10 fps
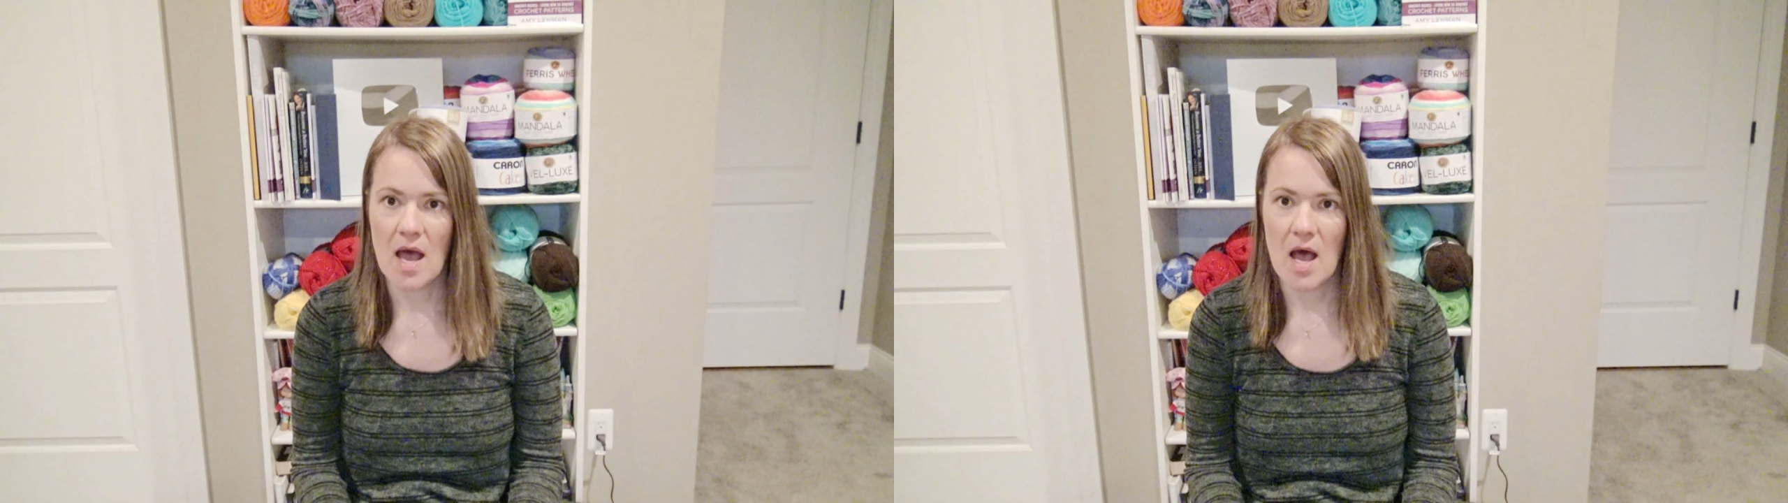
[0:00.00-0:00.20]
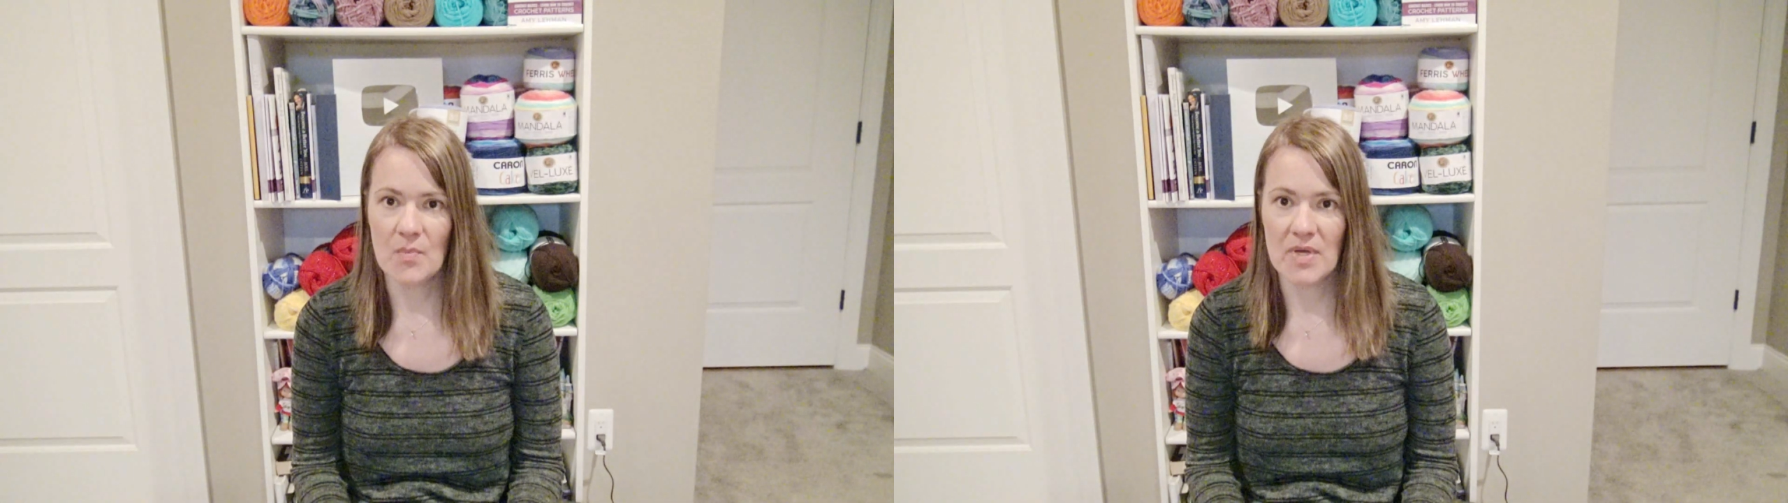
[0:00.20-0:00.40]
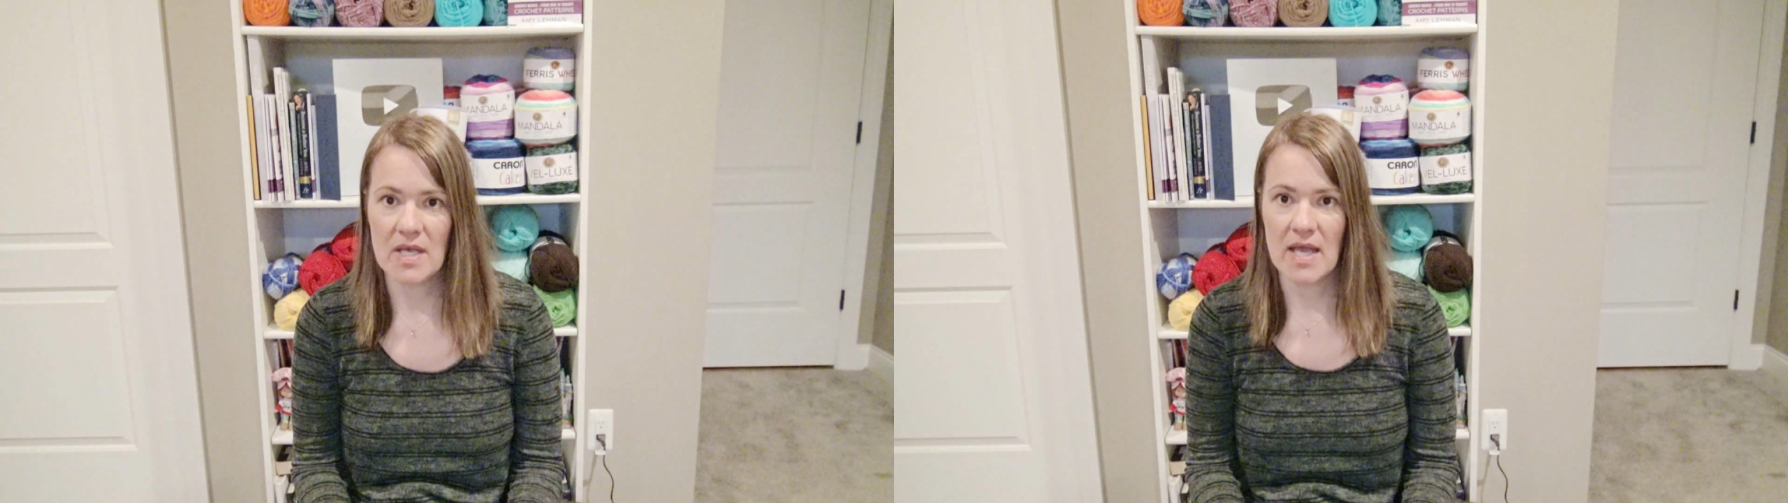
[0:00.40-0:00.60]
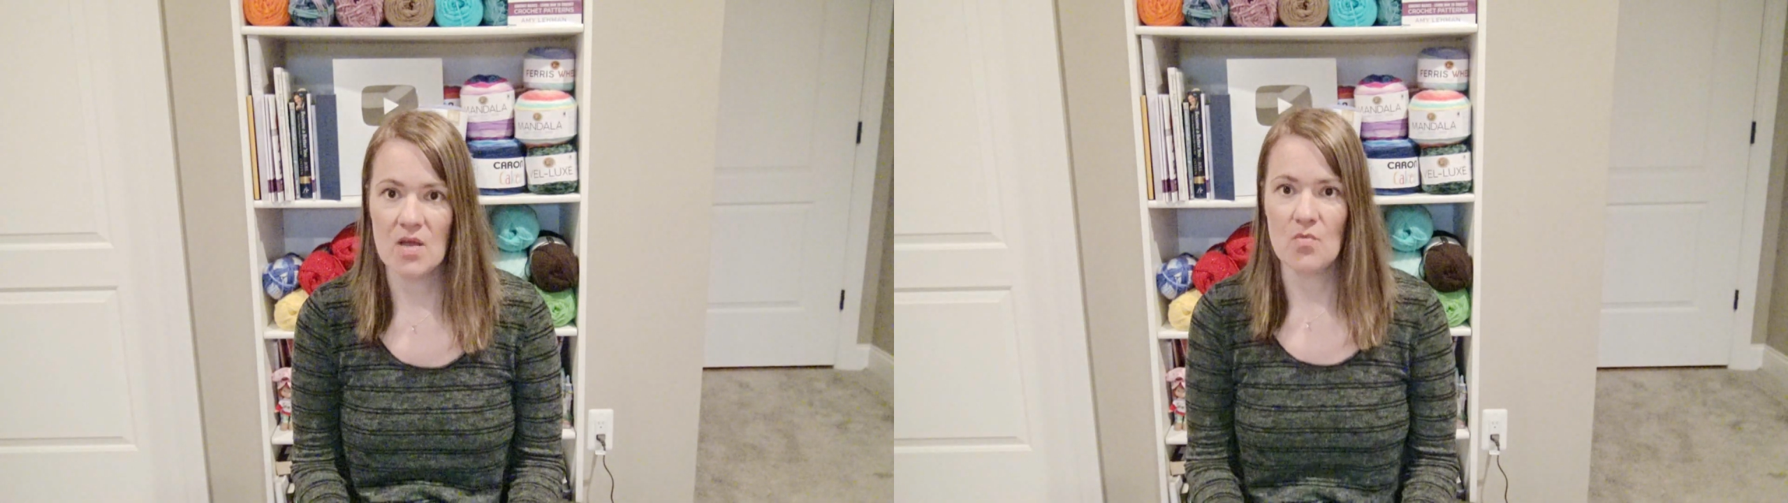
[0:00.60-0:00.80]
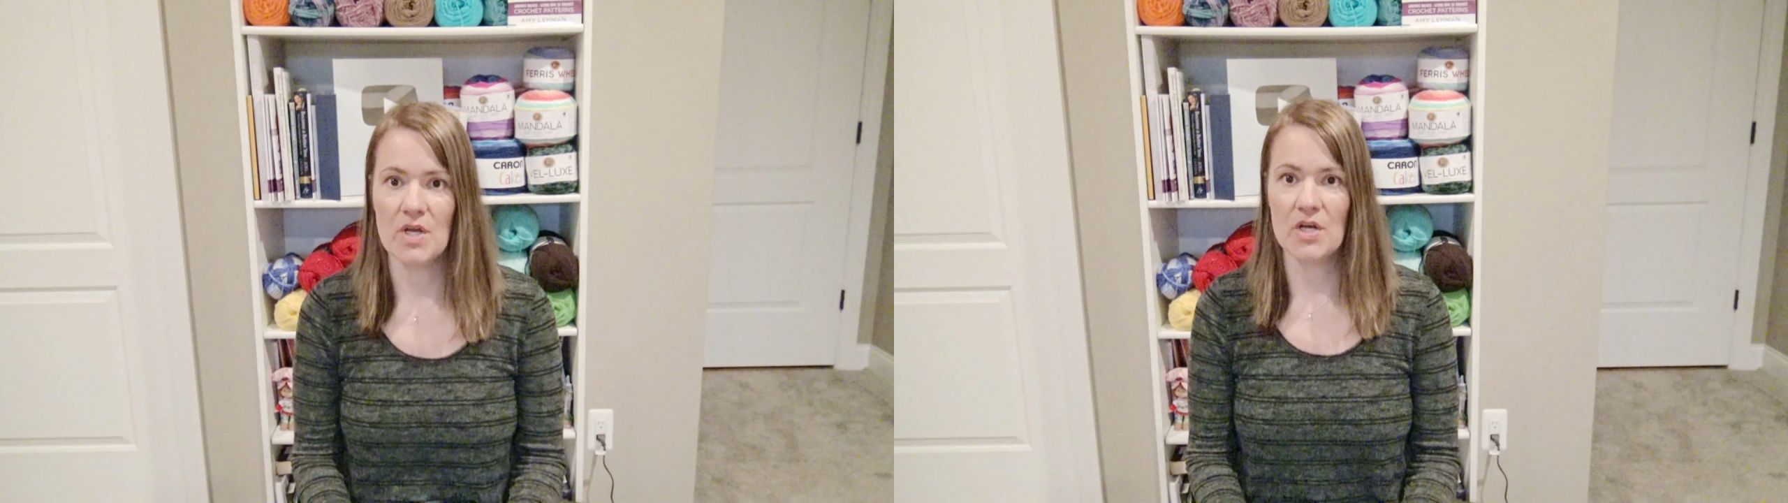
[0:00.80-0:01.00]
I'll pick a
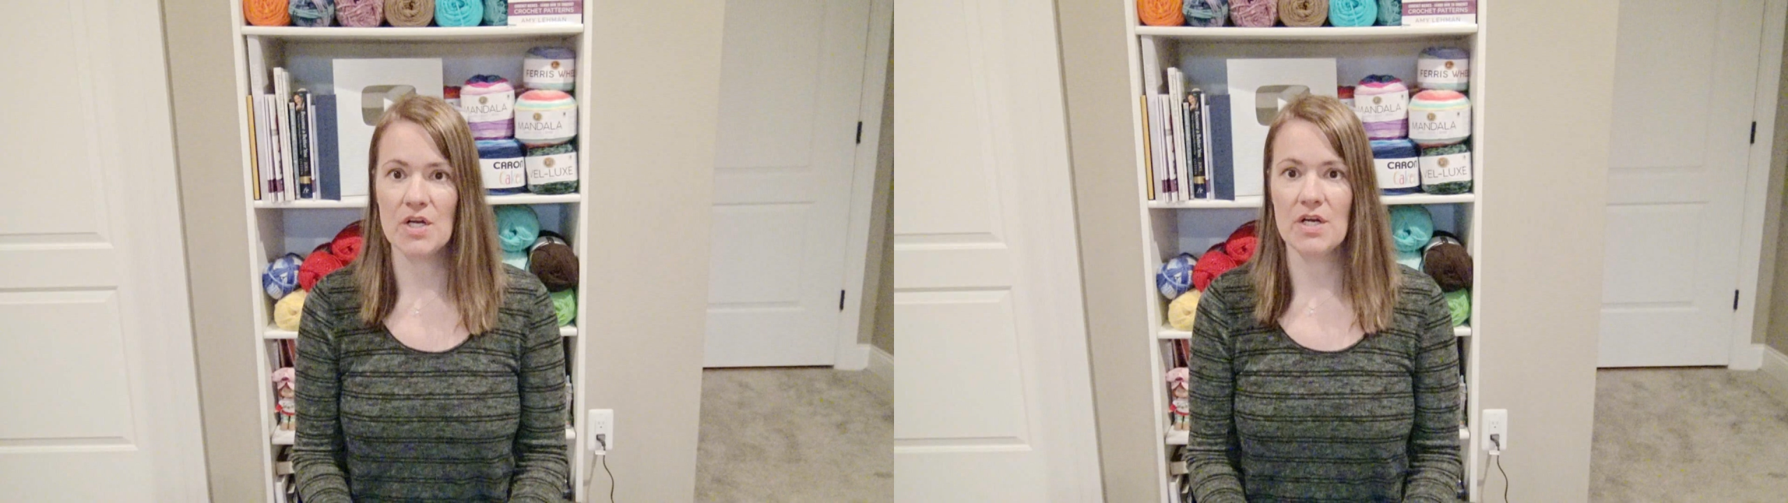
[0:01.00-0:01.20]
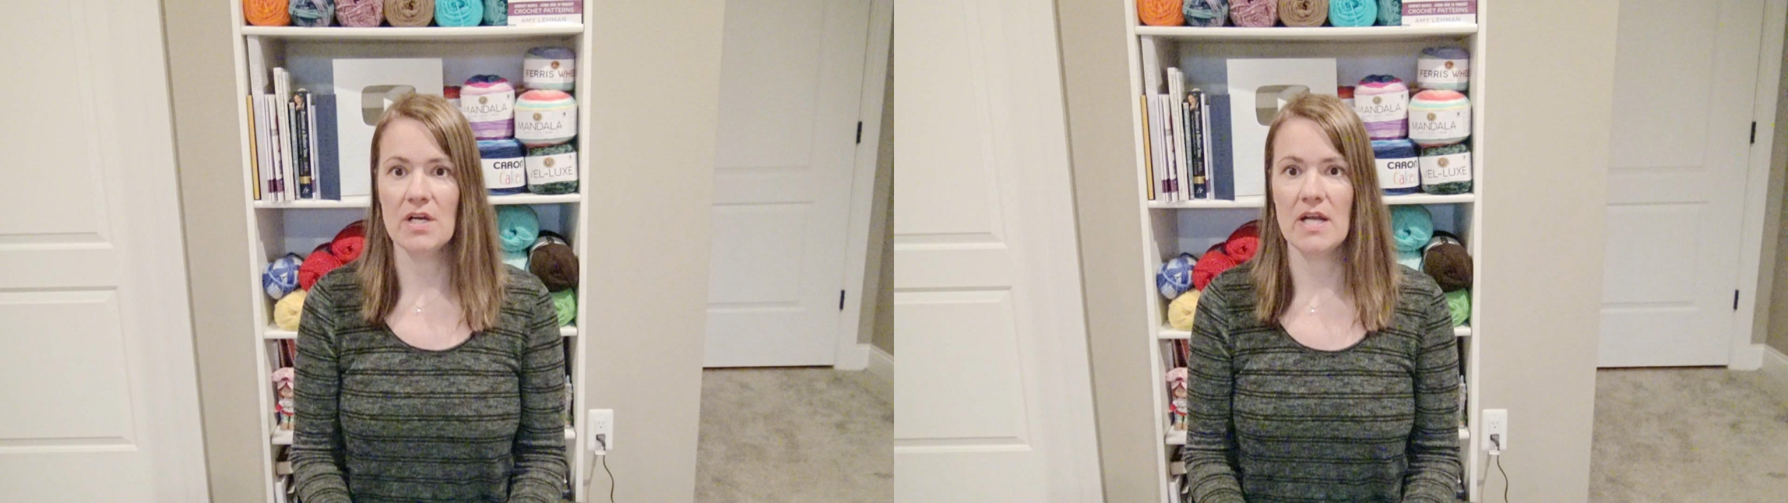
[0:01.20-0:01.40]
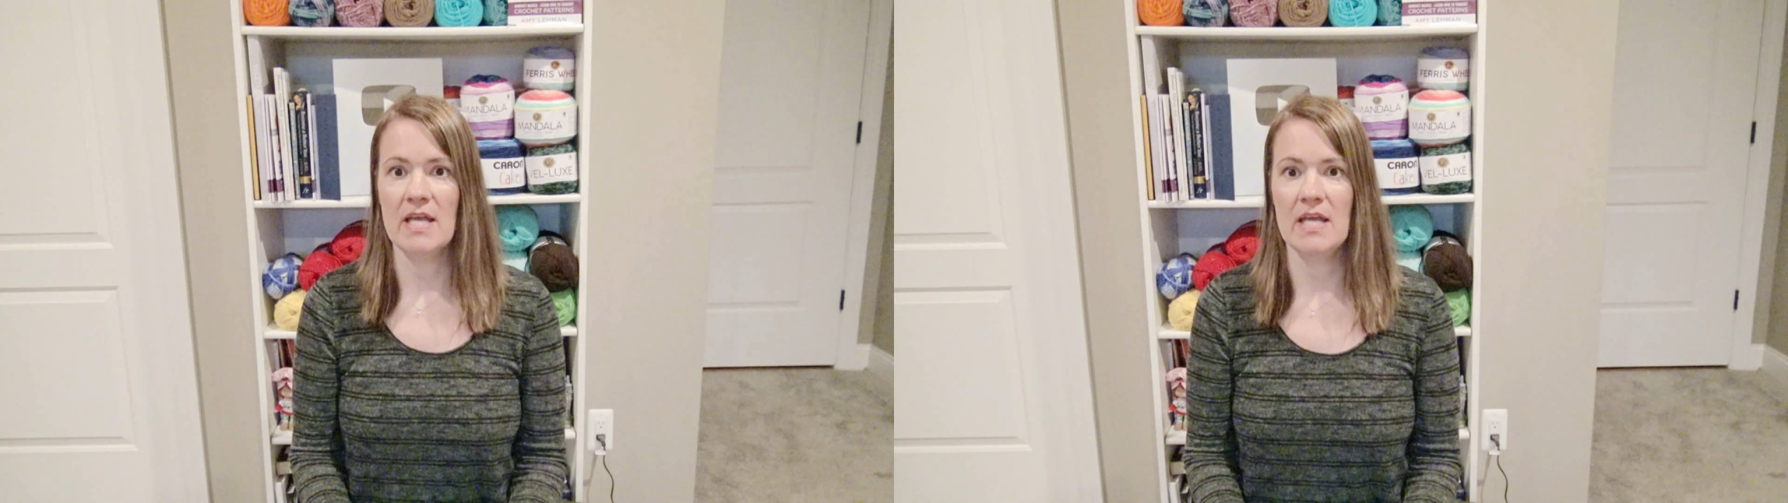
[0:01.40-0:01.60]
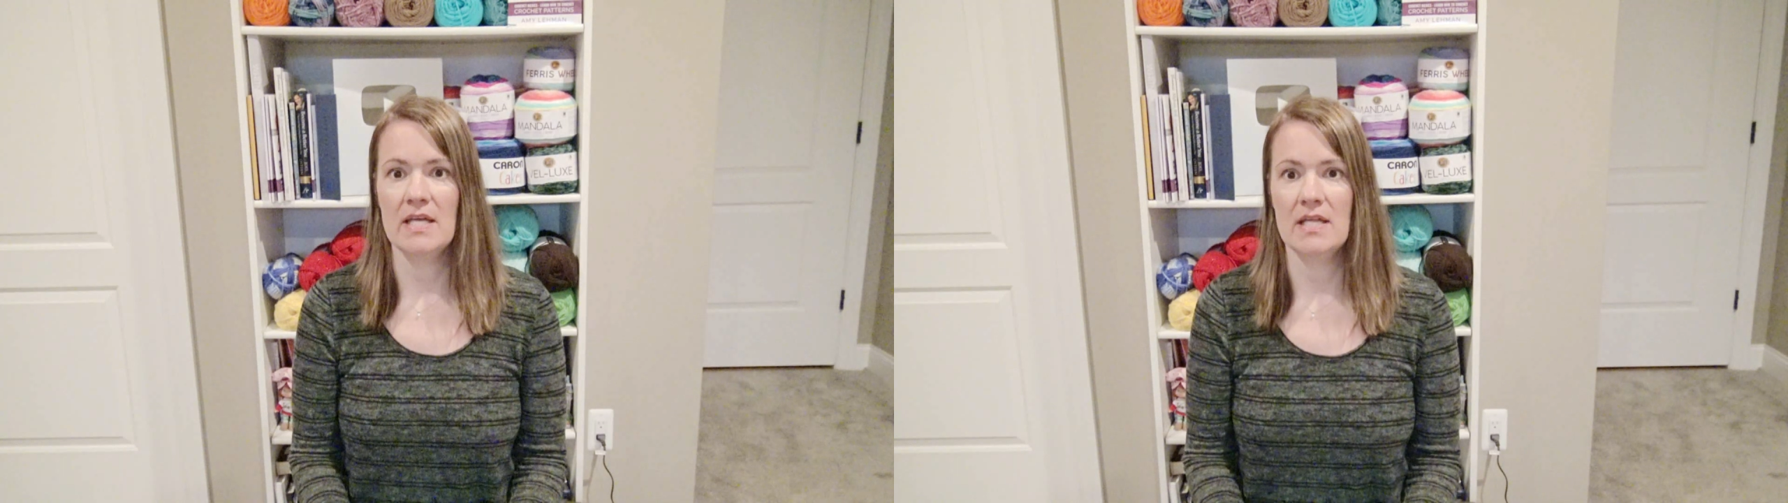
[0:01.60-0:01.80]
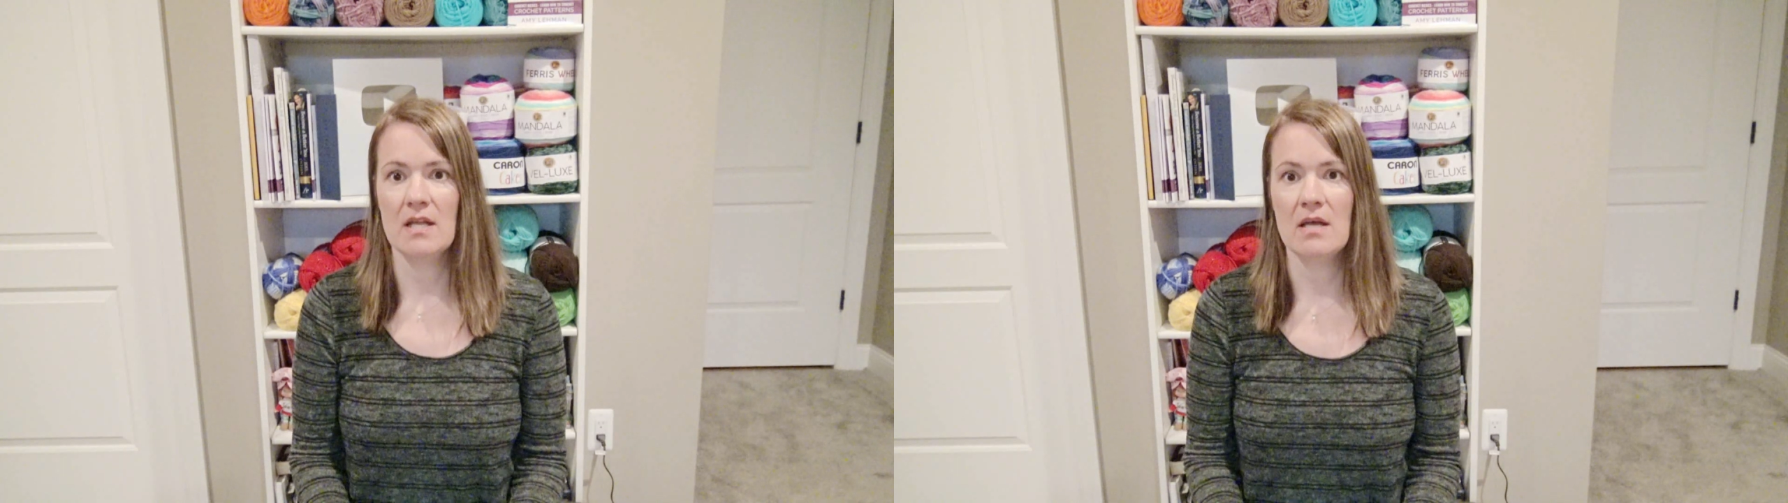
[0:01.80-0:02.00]
winner
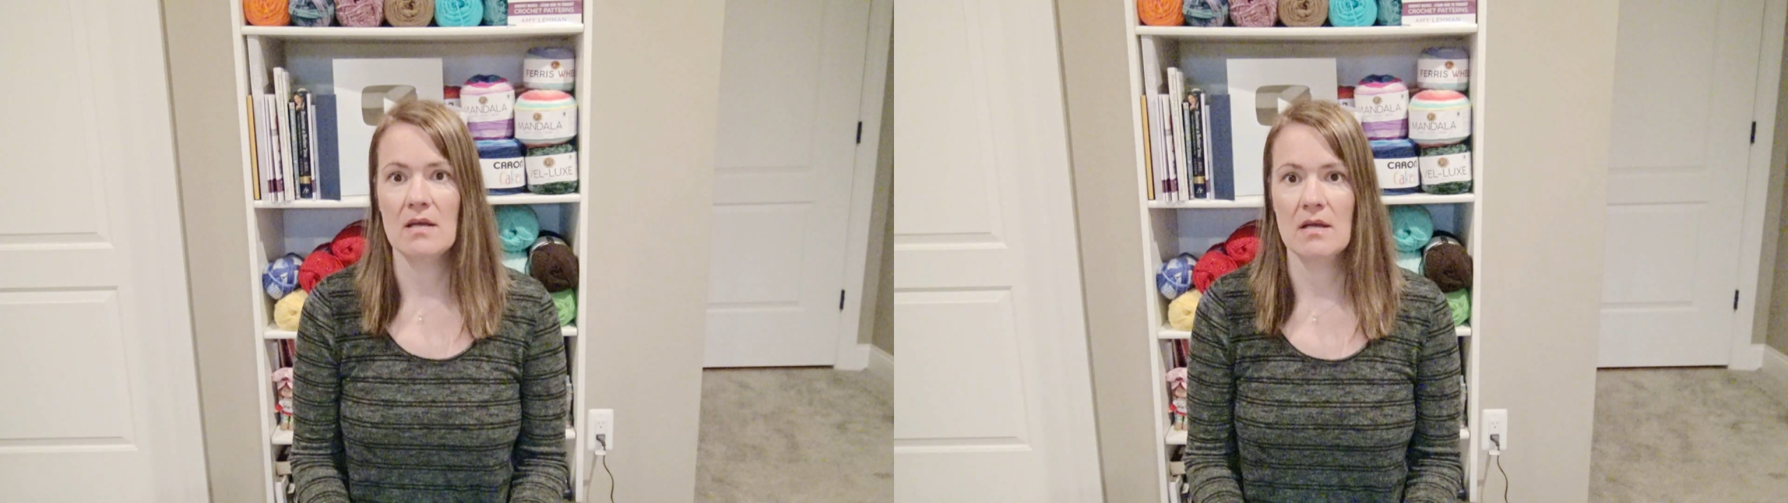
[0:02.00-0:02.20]
in